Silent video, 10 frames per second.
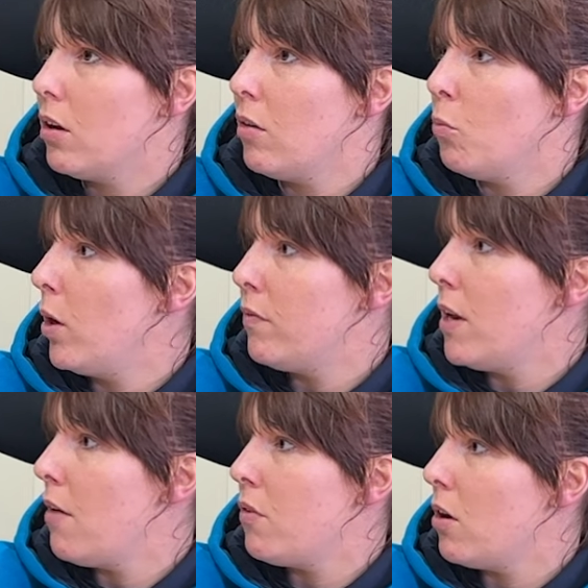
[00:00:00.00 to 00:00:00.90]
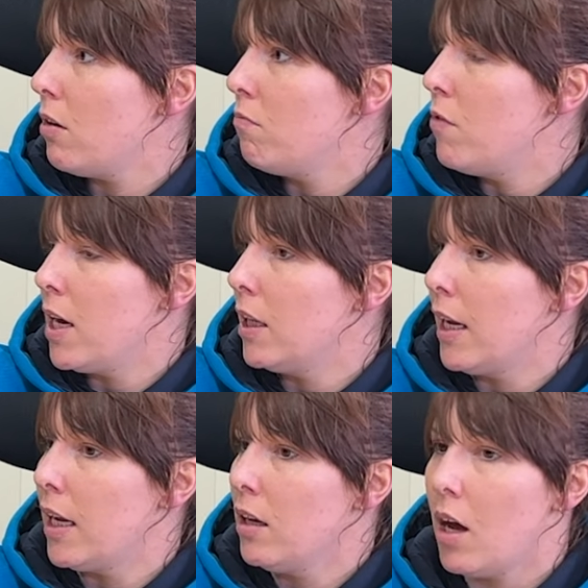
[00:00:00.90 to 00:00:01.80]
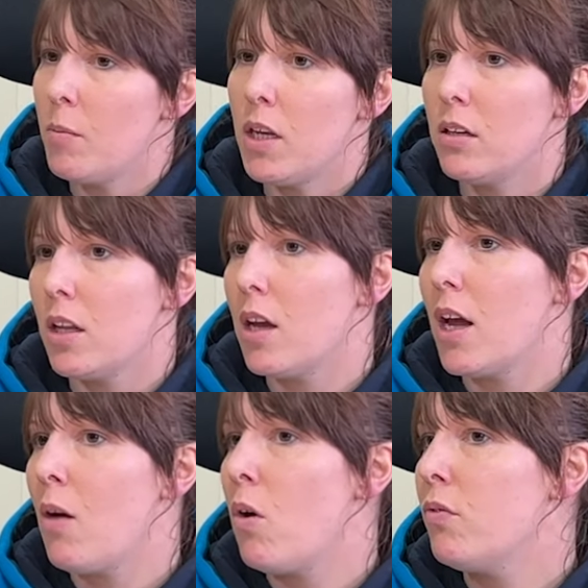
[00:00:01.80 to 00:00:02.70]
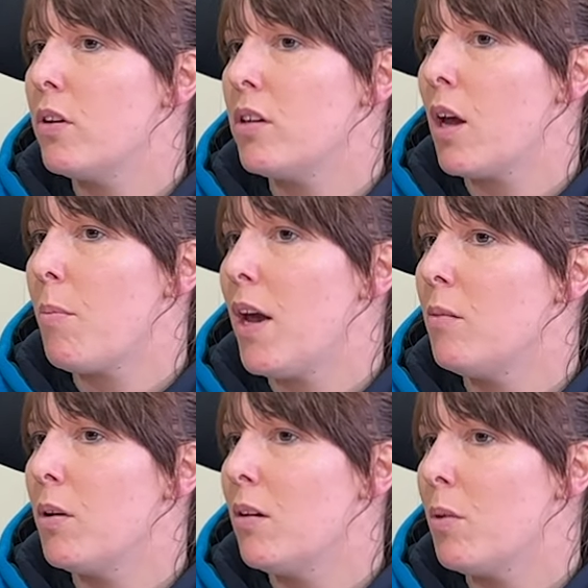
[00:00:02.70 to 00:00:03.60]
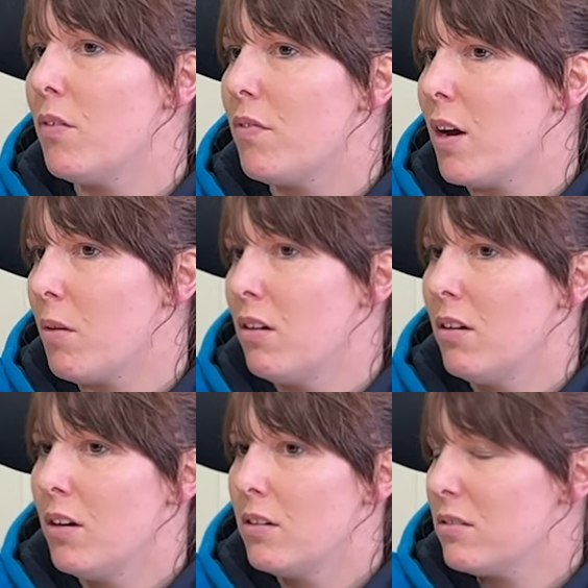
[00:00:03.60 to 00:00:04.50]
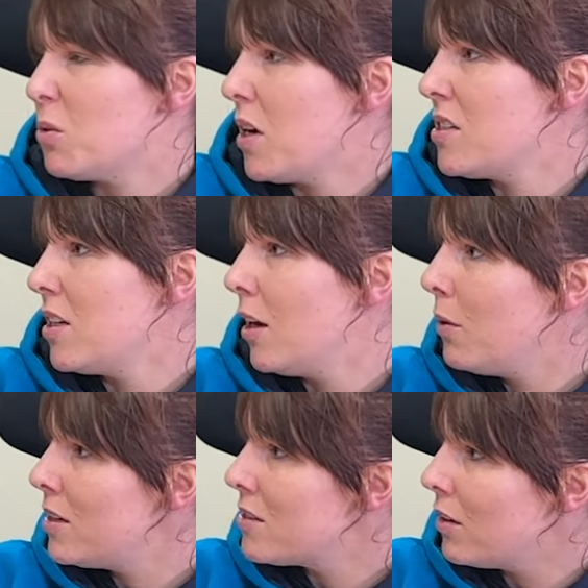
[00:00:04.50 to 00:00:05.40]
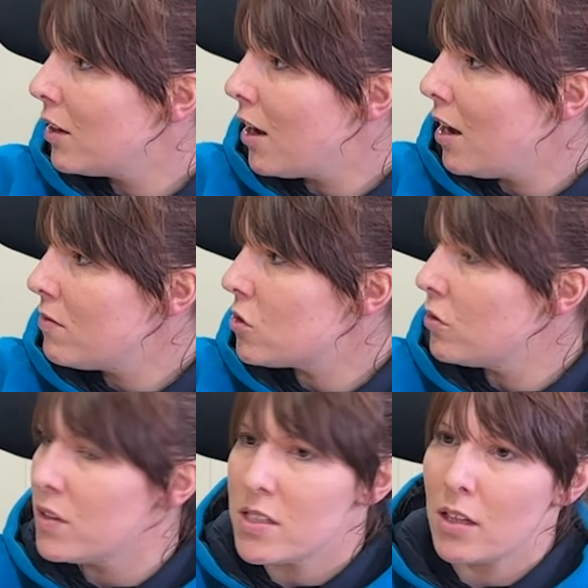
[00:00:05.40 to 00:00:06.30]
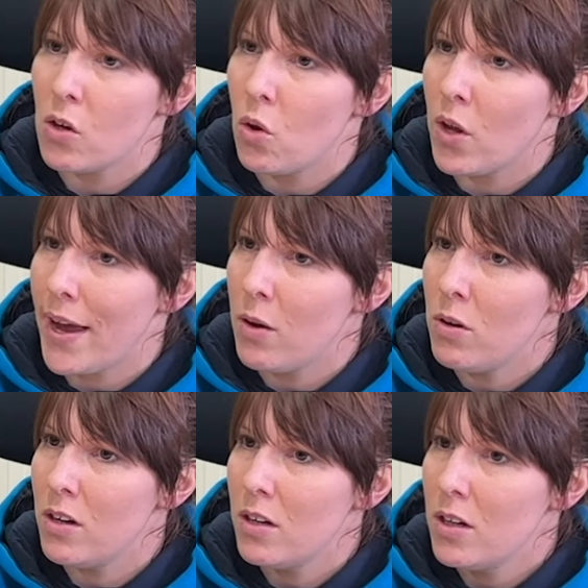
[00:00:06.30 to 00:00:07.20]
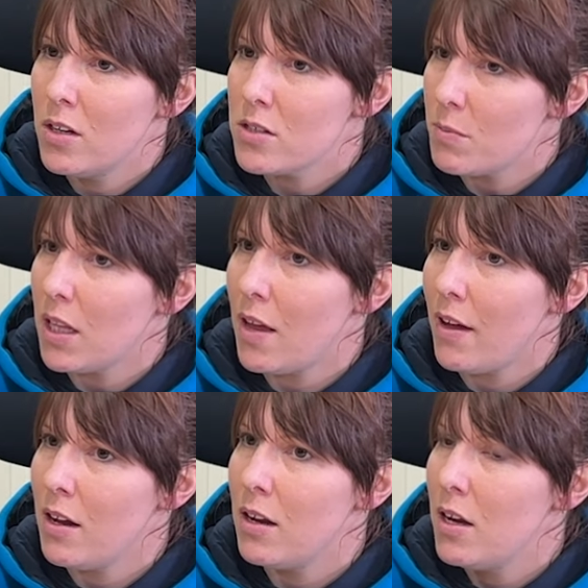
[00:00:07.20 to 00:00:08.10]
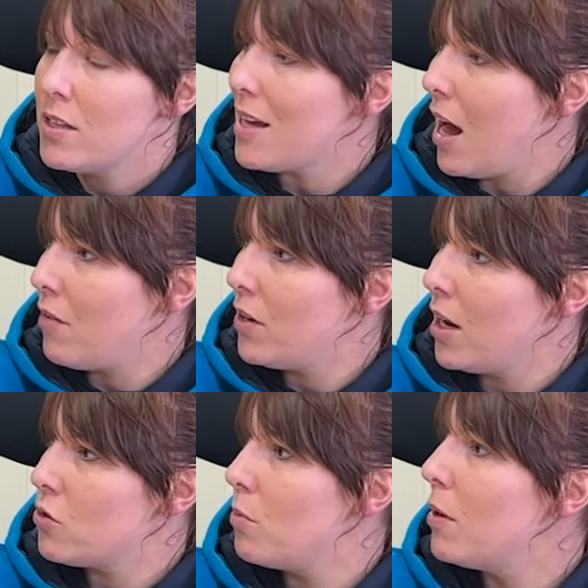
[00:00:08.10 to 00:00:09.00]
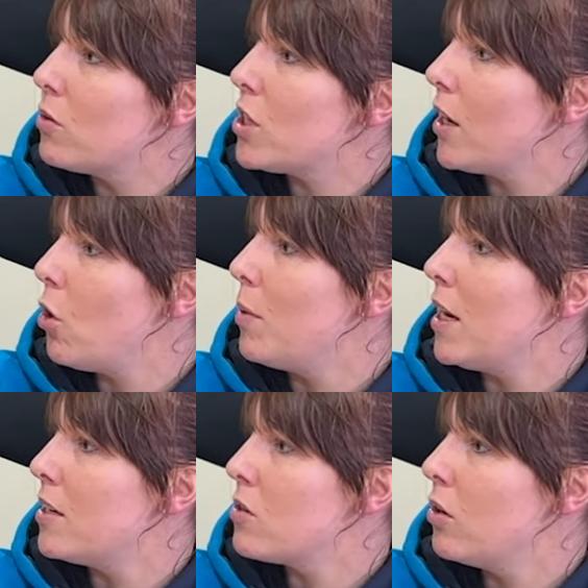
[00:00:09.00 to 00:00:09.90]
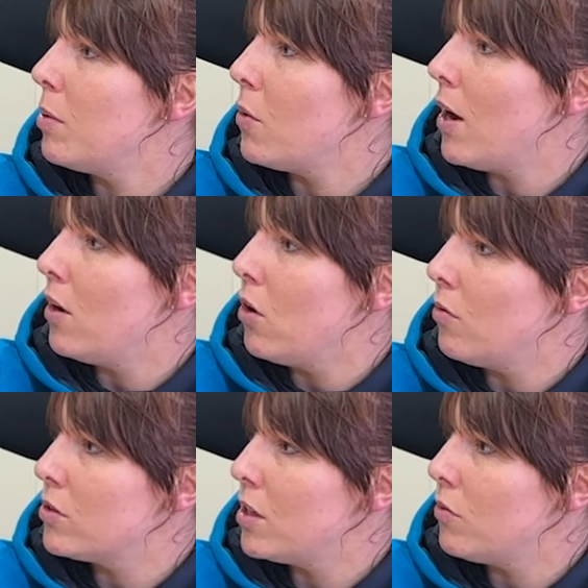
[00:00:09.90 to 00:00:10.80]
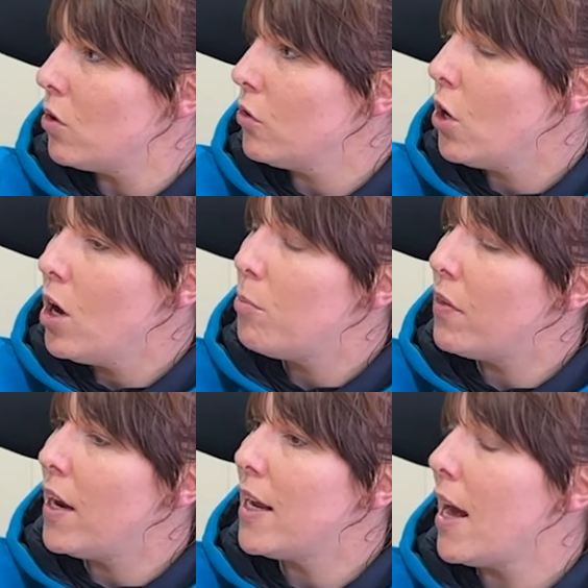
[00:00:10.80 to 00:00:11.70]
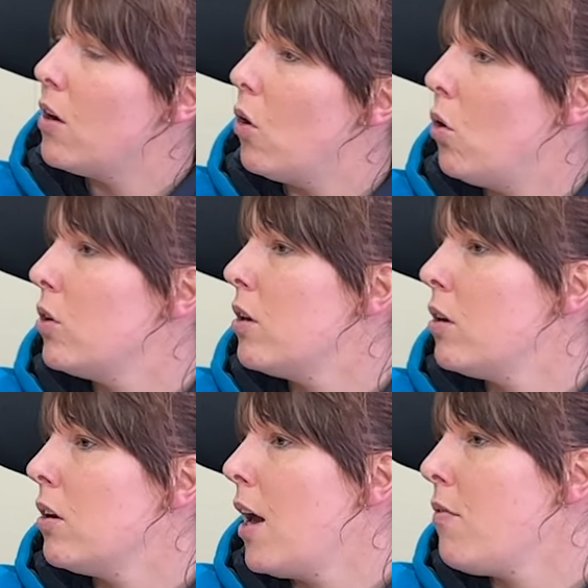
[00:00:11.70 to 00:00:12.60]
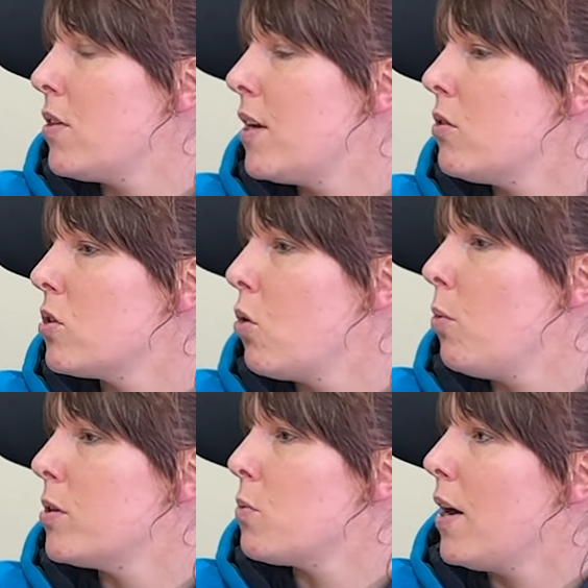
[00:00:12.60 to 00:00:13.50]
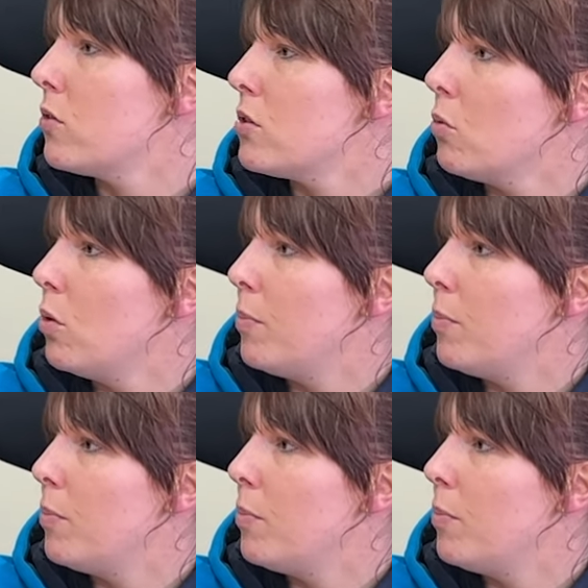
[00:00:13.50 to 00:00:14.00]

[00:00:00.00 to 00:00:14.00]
we've never really, I mean, like how often do you get paid being a beef farmer? Twice a year when you sell your calves, or if you sell a cull cow, something like that. Mm-hmm. To have an actual milk check coming in is going to be quite a novelty for us. But then again, all your everything else will go up as well. So we'll